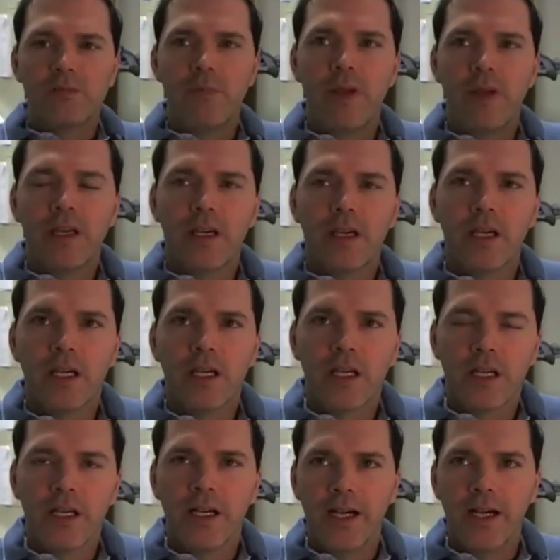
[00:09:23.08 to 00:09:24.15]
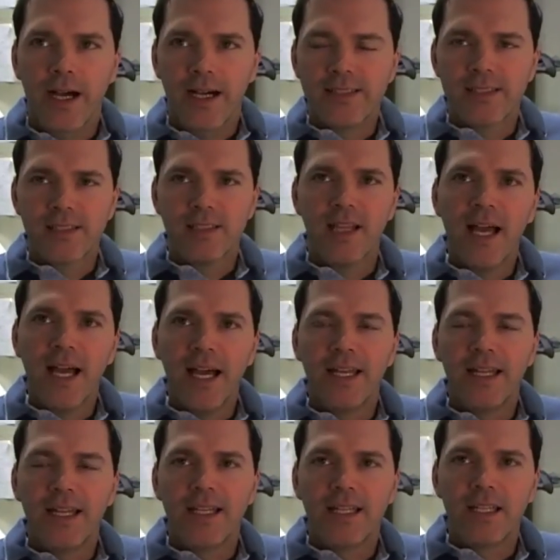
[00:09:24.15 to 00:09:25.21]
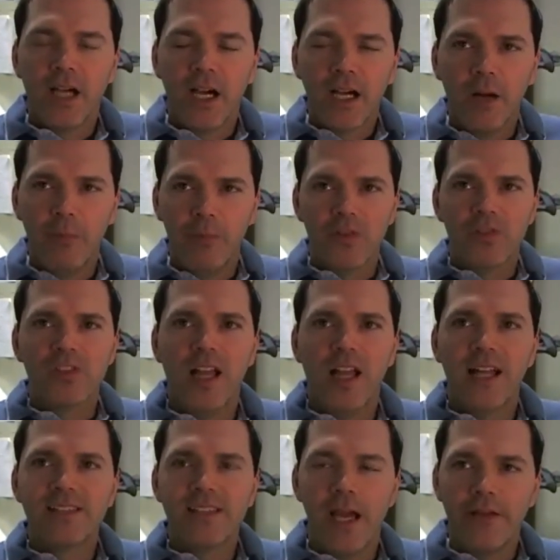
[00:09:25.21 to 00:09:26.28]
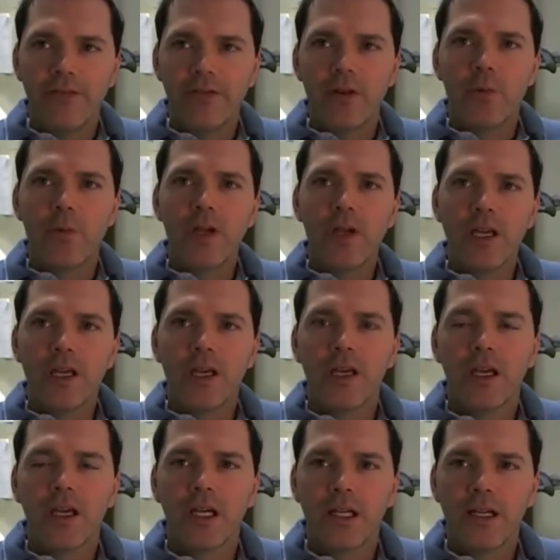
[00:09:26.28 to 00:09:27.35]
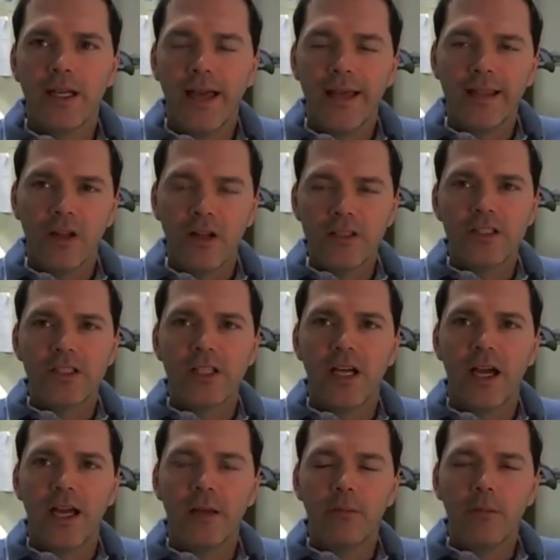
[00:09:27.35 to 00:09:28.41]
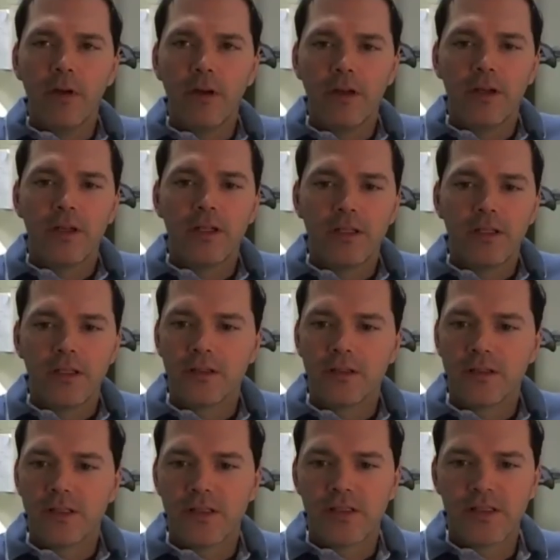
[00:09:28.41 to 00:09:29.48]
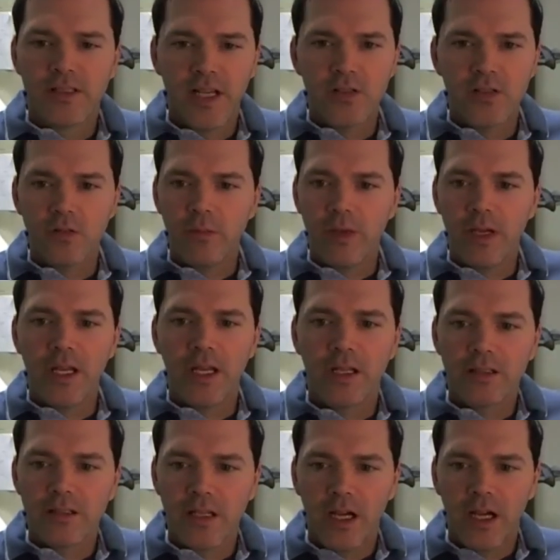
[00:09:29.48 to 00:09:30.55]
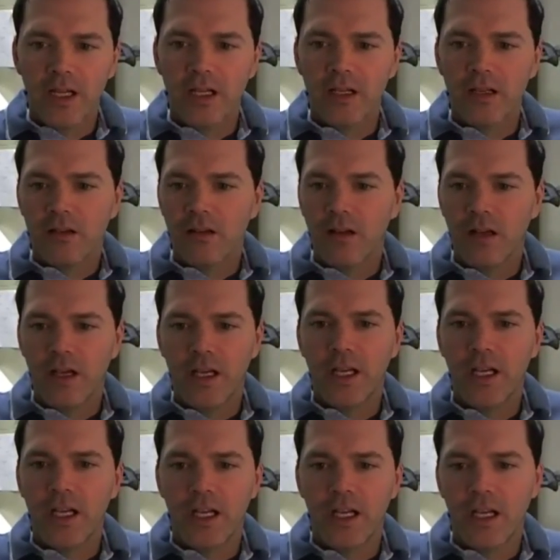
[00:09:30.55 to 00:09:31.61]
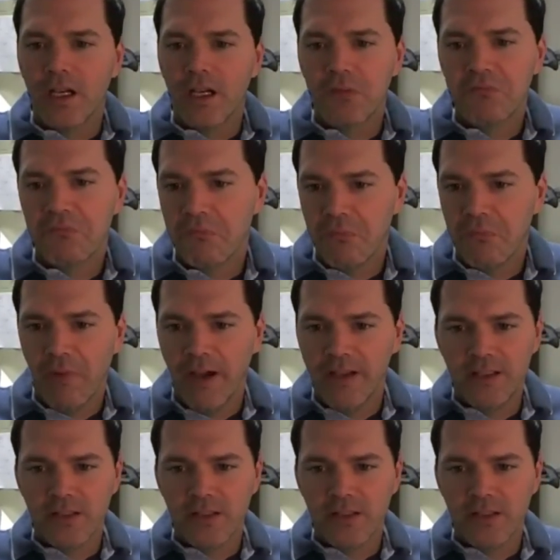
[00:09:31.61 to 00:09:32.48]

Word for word: I just make a slot, a couple slots every week at lunchtime to schedule meetings, and I and